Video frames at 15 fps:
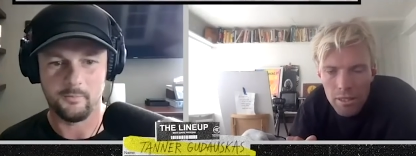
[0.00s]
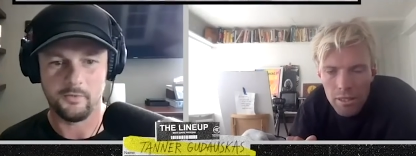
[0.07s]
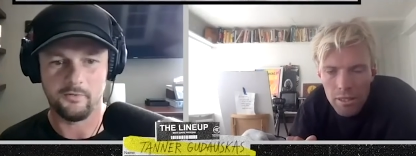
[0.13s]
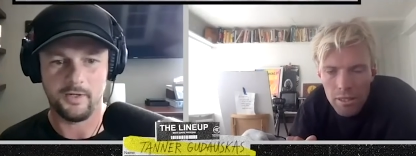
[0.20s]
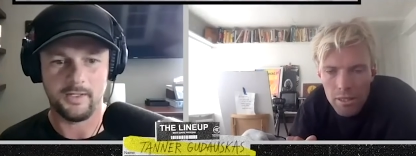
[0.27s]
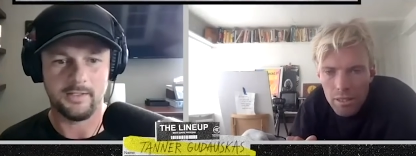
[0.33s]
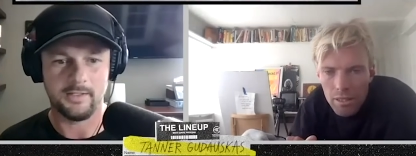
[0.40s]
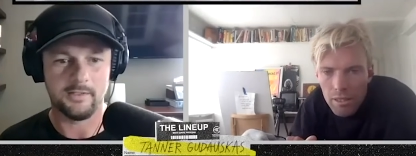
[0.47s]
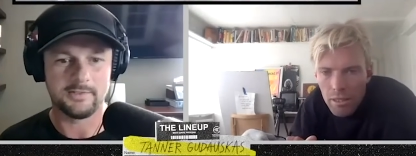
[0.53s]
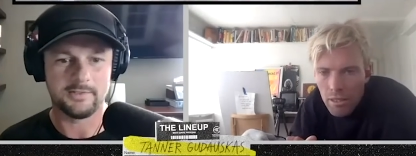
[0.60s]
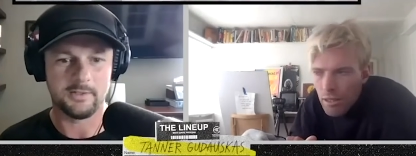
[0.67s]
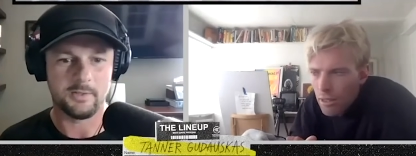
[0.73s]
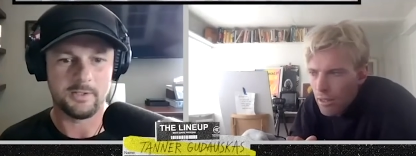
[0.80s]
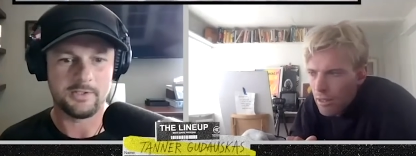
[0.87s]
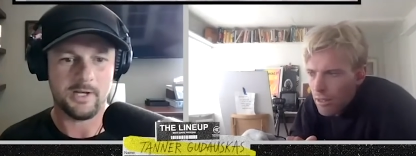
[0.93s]
Speaker 1: know, provided you
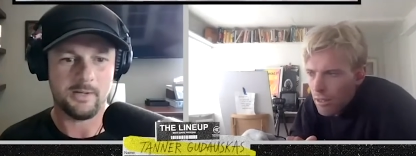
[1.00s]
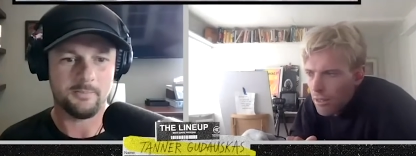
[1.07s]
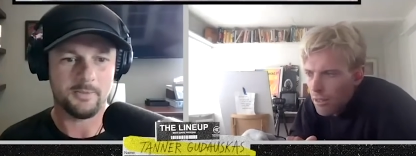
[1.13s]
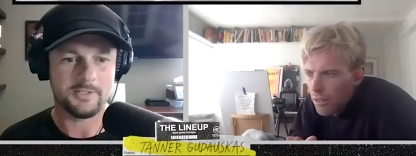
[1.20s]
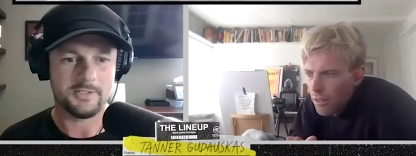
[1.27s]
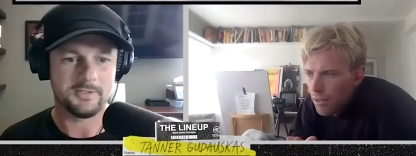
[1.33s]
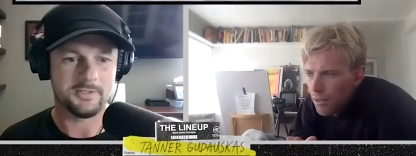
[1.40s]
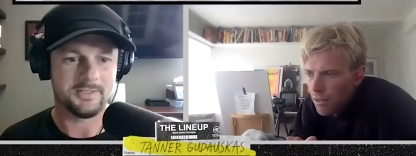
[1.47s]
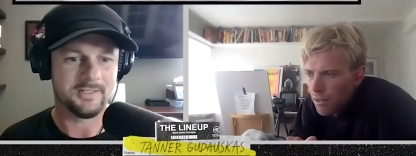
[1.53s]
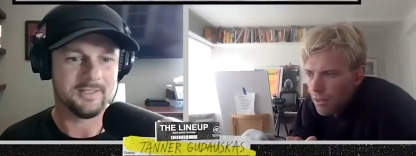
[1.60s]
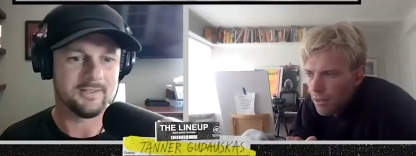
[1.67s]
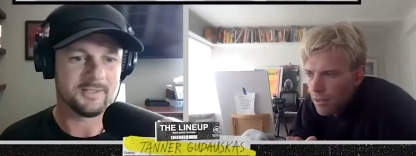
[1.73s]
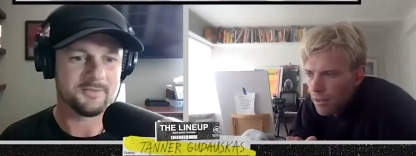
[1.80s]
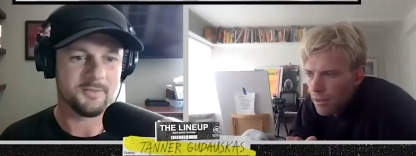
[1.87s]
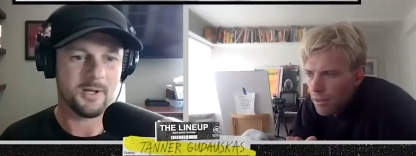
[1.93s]
so much opportunity,
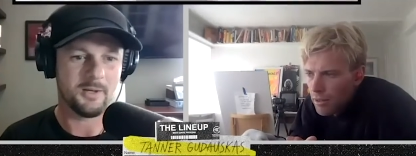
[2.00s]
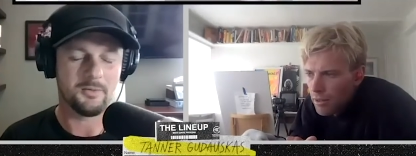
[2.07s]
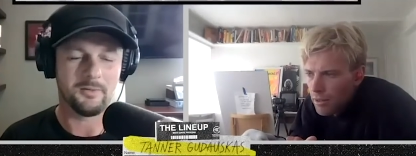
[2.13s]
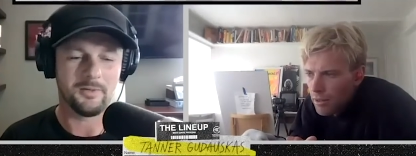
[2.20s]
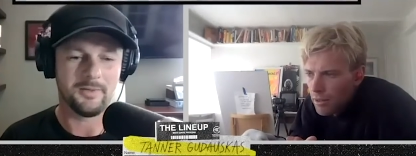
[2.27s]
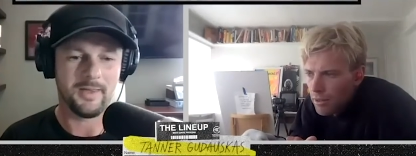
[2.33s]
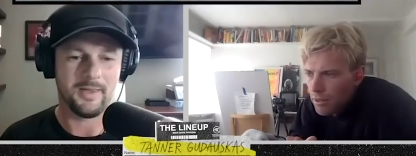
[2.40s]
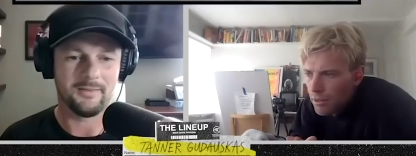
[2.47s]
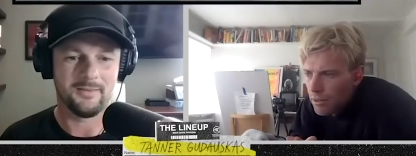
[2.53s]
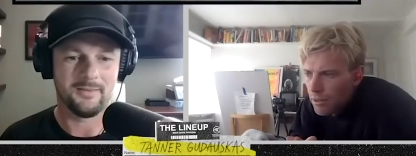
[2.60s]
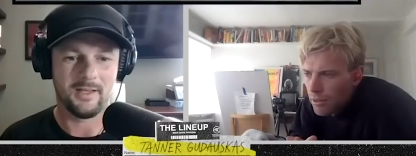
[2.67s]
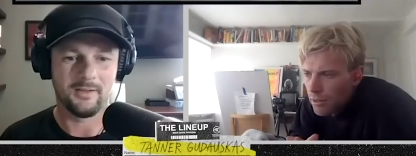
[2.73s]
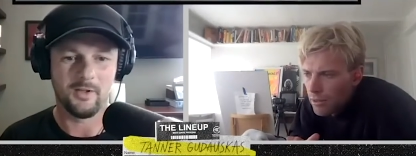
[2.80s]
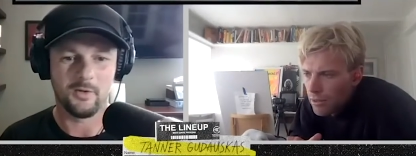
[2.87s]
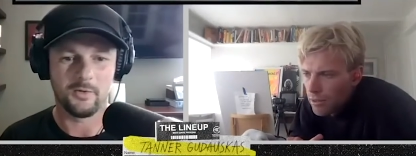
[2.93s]
and that's probably that
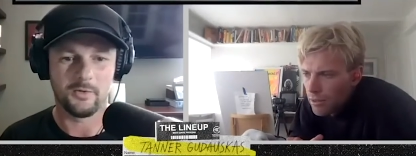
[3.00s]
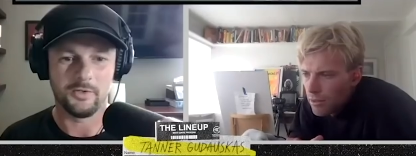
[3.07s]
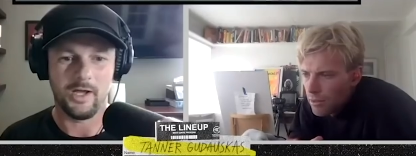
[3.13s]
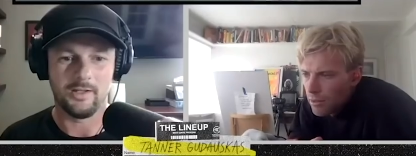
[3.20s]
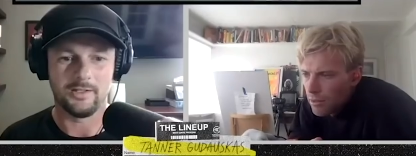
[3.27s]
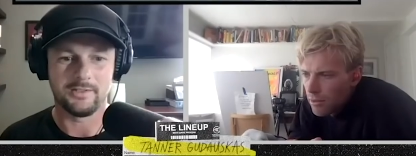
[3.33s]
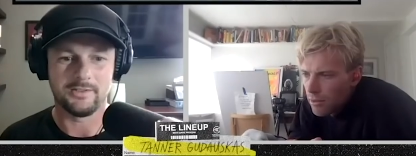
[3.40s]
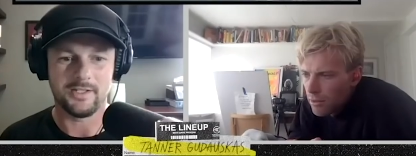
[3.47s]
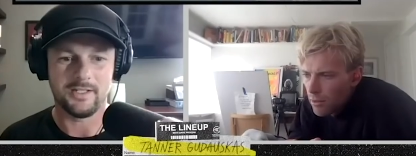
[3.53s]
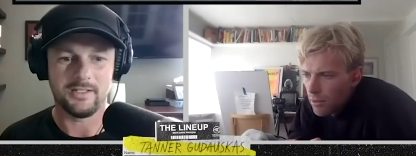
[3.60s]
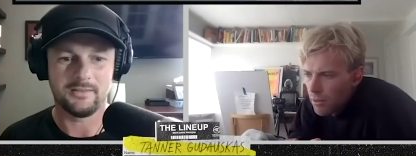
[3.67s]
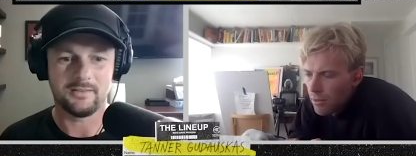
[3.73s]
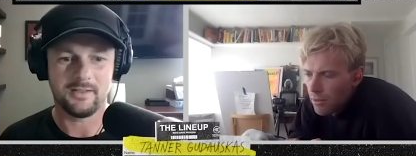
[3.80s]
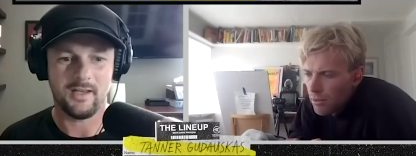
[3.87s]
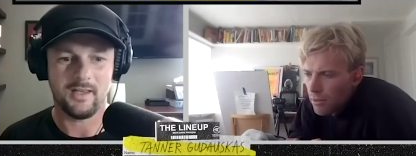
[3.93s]
local knowledge,
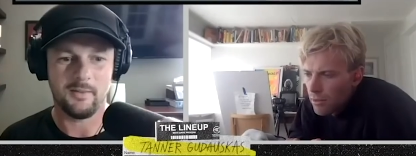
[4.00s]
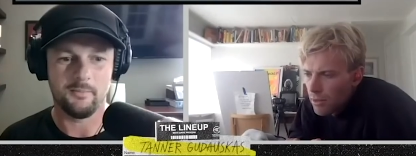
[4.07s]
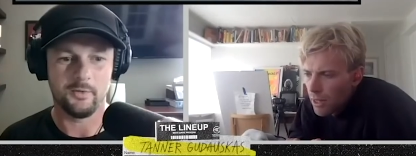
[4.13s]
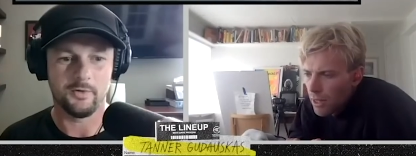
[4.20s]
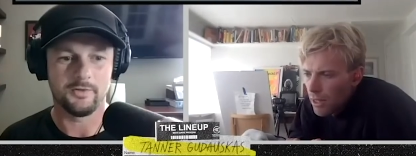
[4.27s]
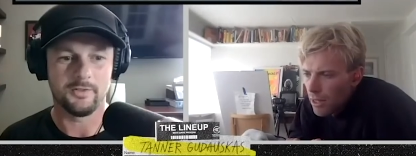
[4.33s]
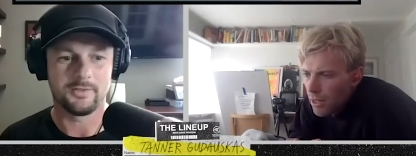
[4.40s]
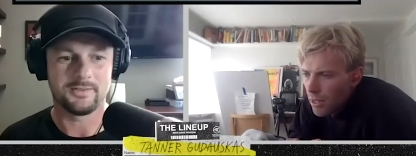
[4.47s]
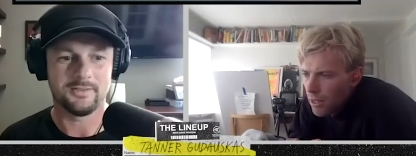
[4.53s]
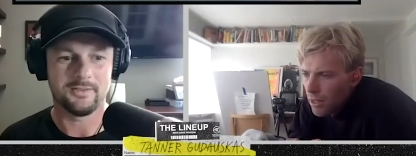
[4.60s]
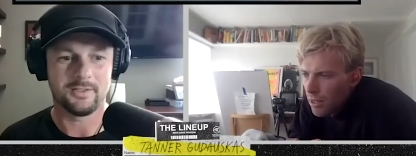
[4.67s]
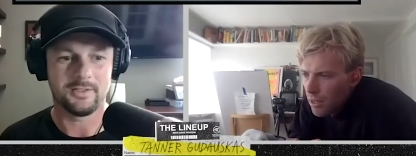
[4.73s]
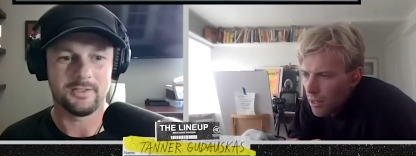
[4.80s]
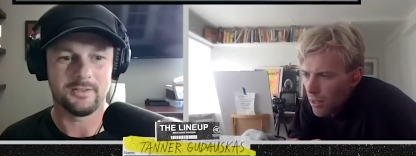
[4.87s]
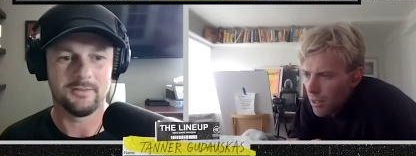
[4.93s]
right? Ah, that board looks
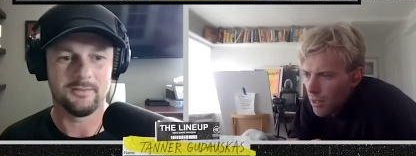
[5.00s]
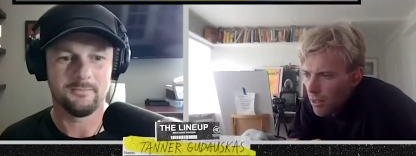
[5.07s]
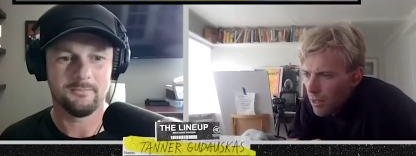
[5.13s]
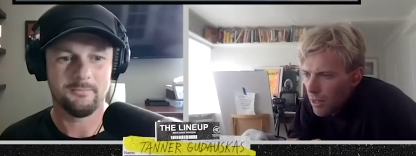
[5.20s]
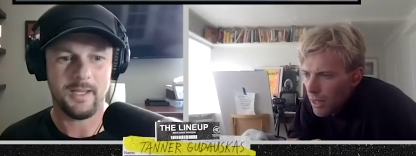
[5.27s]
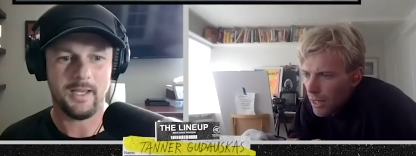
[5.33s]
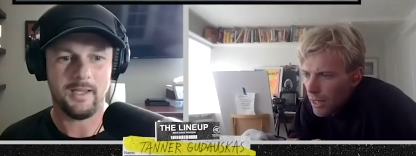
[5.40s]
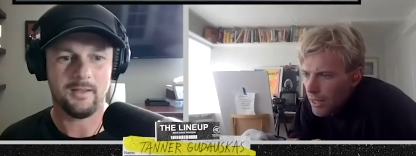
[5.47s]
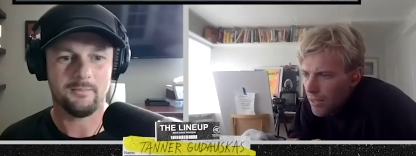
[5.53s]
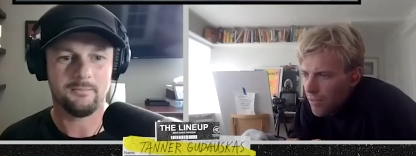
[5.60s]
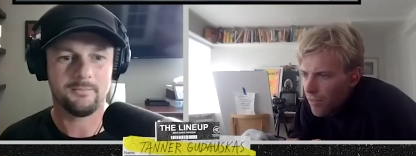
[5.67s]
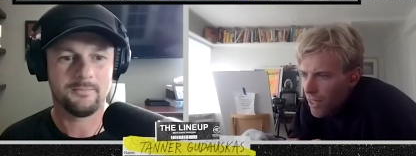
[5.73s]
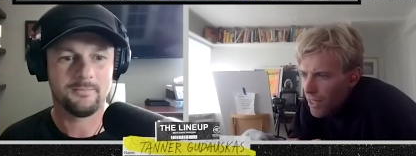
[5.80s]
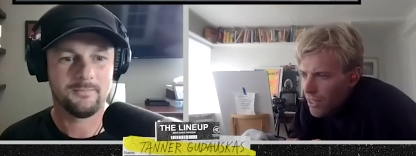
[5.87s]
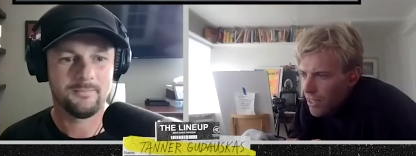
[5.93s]
so good. Bam.
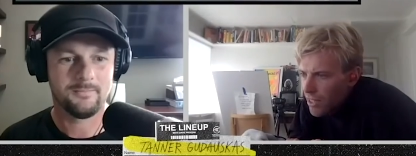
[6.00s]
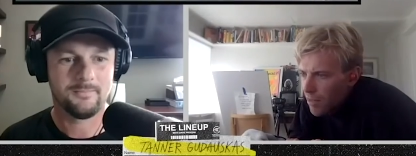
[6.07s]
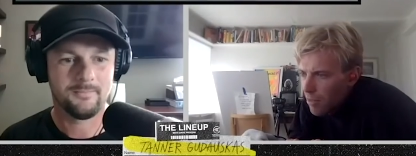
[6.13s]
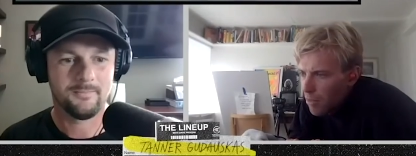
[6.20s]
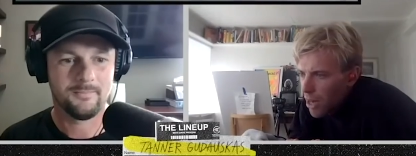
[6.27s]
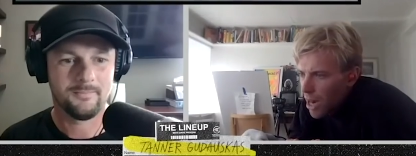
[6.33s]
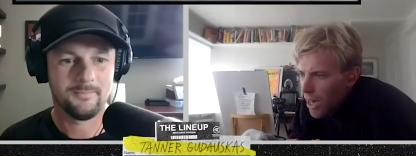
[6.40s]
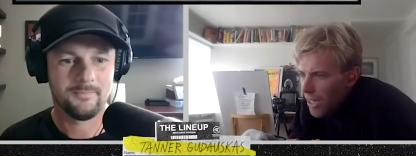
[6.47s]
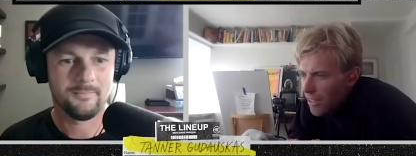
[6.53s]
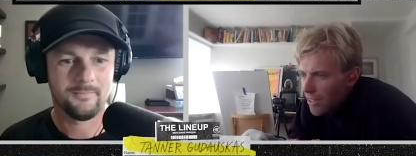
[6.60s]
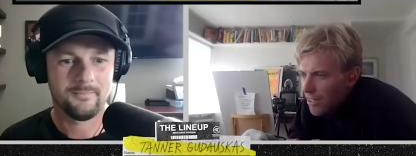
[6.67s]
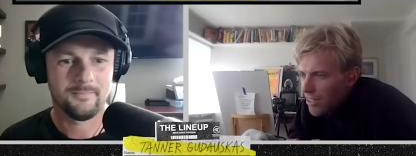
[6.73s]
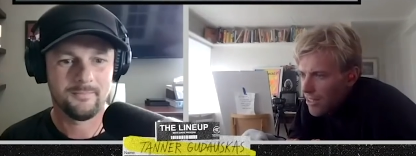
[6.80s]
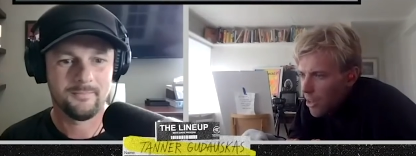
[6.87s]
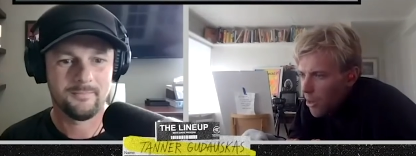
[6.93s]
It
Speaker 2: just fits the
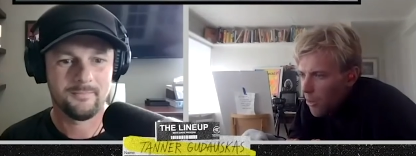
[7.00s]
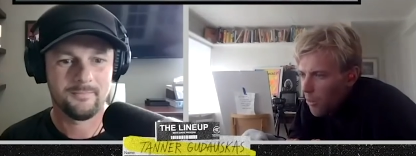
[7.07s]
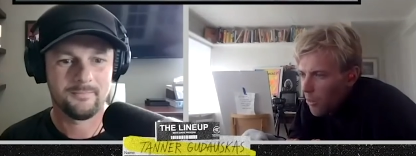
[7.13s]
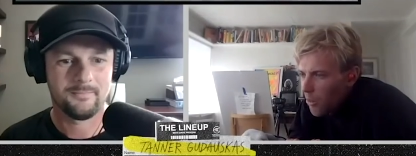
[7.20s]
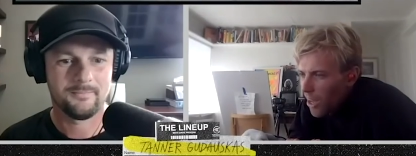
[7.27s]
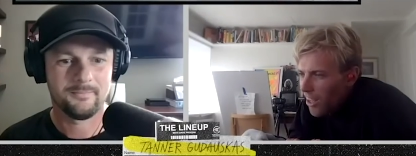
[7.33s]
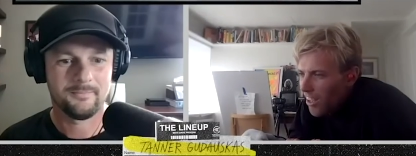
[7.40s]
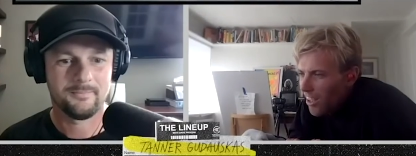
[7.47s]
pocket so